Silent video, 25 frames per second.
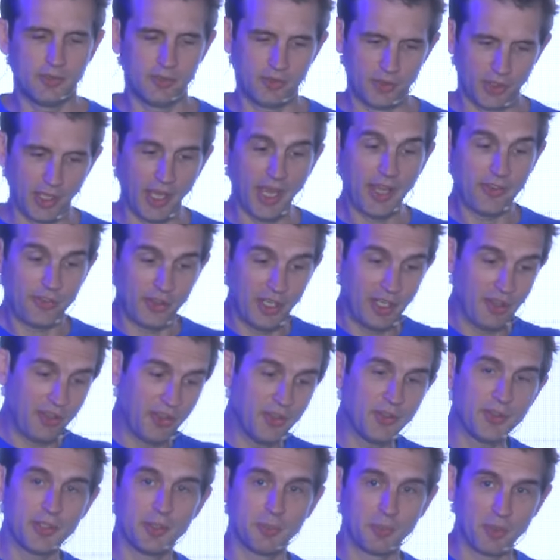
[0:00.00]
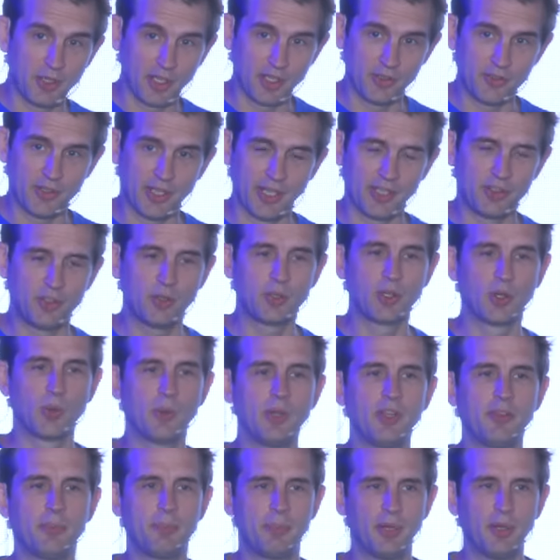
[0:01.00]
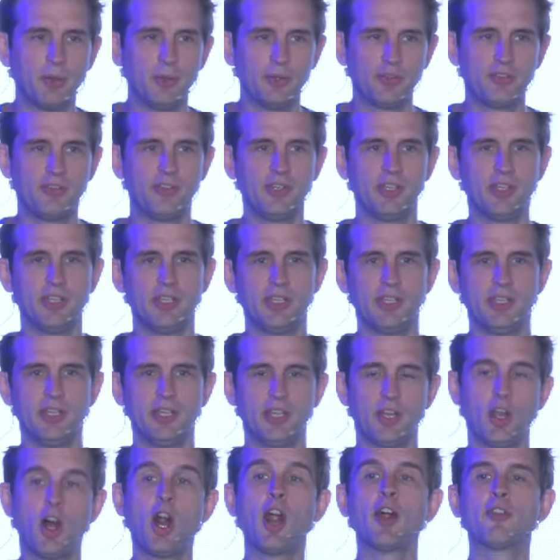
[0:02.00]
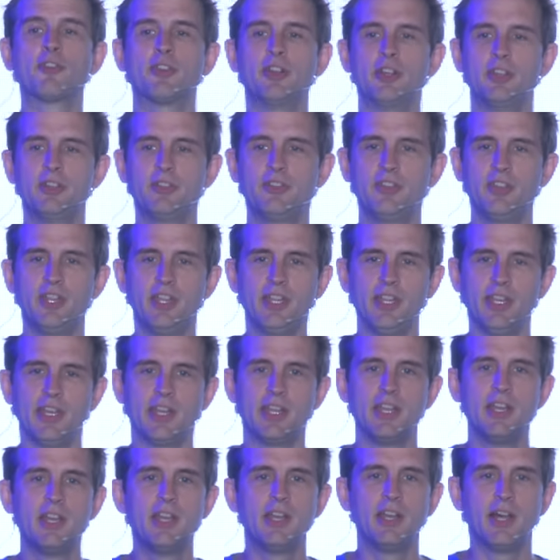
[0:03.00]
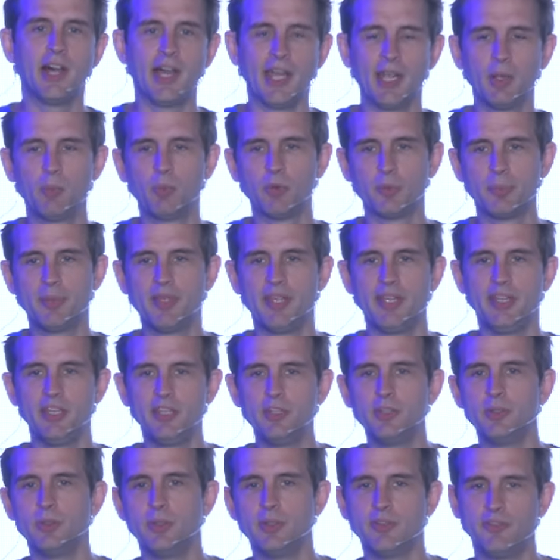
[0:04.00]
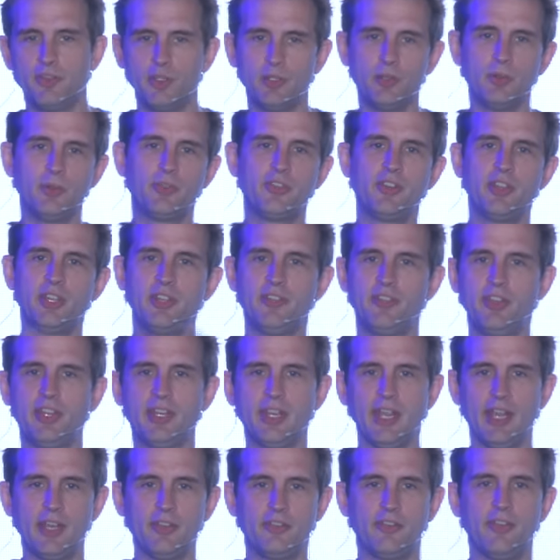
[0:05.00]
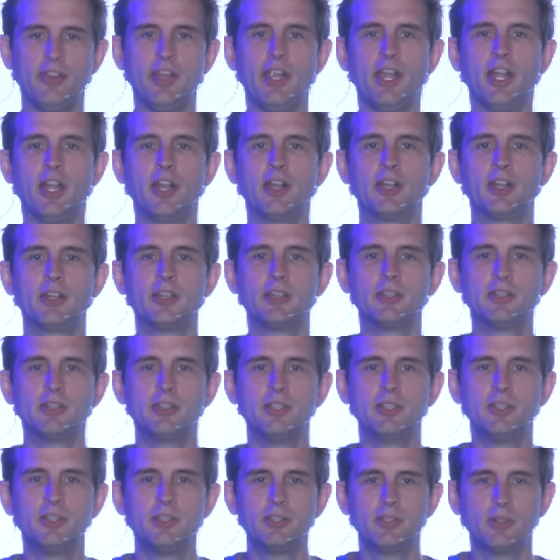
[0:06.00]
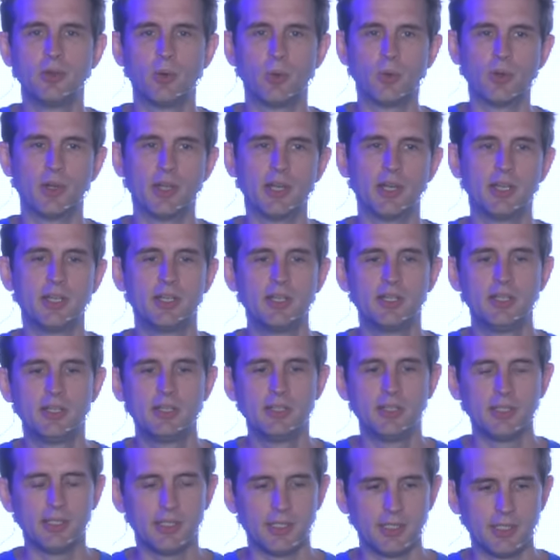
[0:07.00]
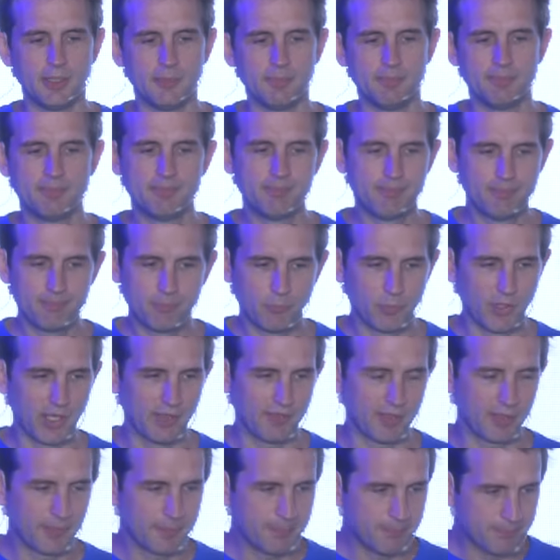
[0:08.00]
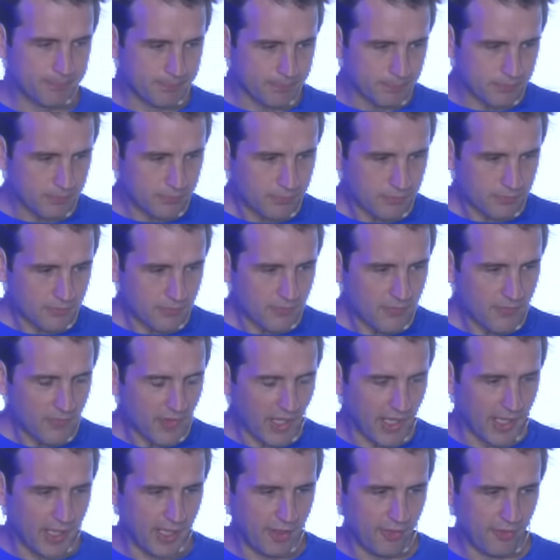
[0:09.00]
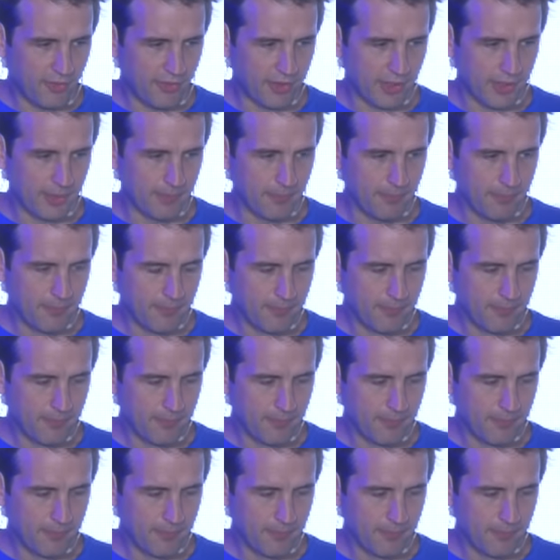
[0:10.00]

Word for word: as an Ethereum contract, you can always post a, an offer saying, I will pay you if you send Zcash there, or um, whatever. And if, um,